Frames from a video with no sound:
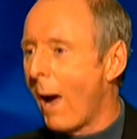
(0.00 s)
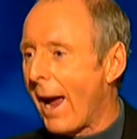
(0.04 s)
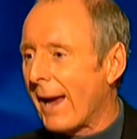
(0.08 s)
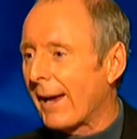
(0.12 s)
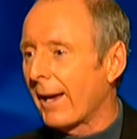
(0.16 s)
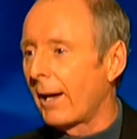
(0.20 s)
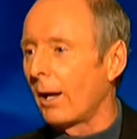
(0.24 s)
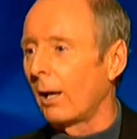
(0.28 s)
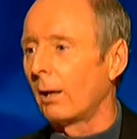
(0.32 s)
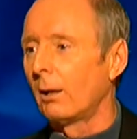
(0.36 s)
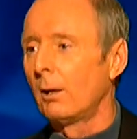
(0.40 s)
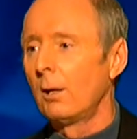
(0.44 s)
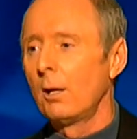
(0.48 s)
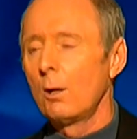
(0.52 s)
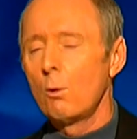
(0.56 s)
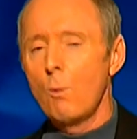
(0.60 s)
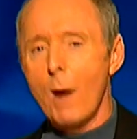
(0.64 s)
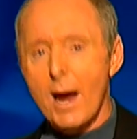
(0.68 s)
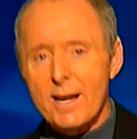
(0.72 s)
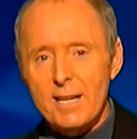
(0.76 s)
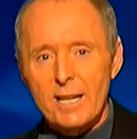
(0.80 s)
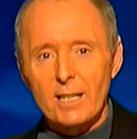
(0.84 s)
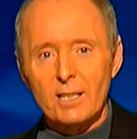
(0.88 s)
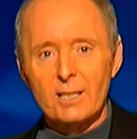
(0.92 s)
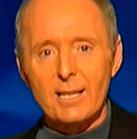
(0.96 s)
wanger,
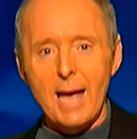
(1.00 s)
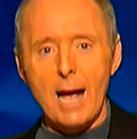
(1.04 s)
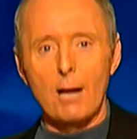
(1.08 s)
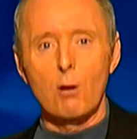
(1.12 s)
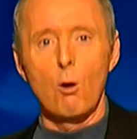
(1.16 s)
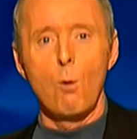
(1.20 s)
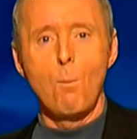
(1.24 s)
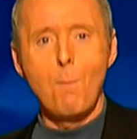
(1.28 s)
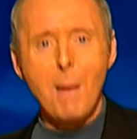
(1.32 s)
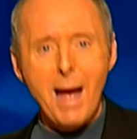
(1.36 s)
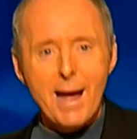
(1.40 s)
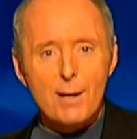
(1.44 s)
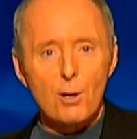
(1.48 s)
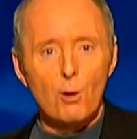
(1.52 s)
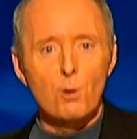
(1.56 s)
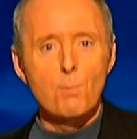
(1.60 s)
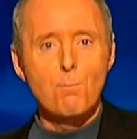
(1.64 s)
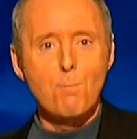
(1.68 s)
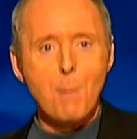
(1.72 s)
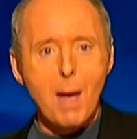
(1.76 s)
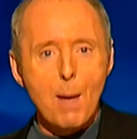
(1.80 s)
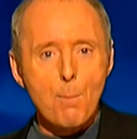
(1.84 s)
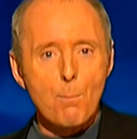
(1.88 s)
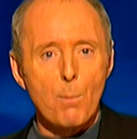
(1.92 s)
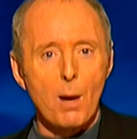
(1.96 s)
wedding tackle,
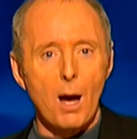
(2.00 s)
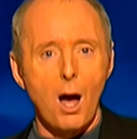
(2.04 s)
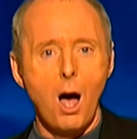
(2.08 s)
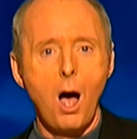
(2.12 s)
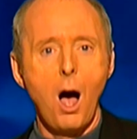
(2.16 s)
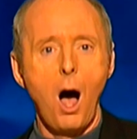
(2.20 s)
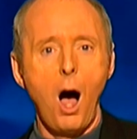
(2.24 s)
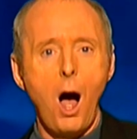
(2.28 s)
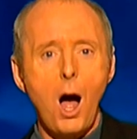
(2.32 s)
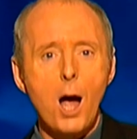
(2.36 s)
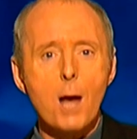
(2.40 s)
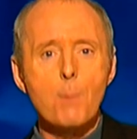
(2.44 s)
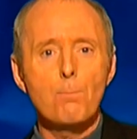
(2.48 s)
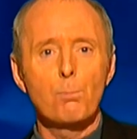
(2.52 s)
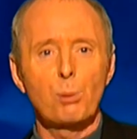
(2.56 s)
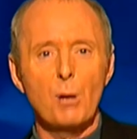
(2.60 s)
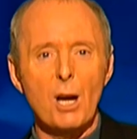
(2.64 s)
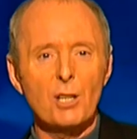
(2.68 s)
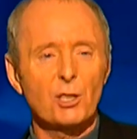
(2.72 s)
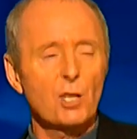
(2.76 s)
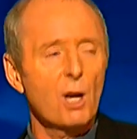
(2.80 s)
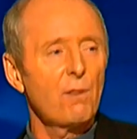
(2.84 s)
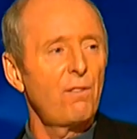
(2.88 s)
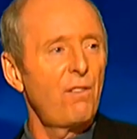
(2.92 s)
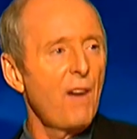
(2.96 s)
manhood, member,
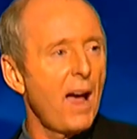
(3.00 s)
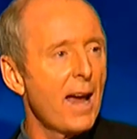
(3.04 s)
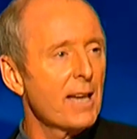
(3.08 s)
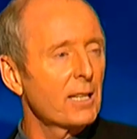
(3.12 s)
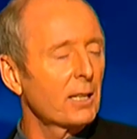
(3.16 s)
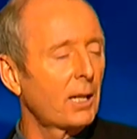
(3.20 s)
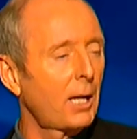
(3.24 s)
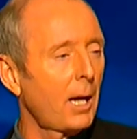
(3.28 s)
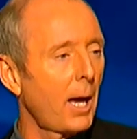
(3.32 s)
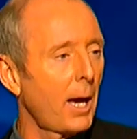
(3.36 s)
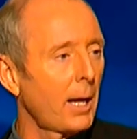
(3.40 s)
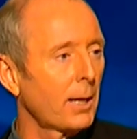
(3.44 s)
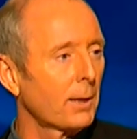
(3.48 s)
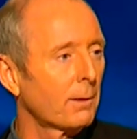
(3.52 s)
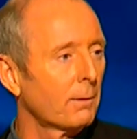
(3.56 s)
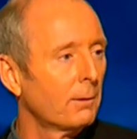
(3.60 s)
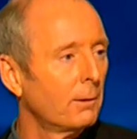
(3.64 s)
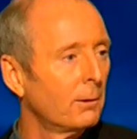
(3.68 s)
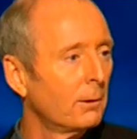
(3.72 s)
high-pressure vein cane.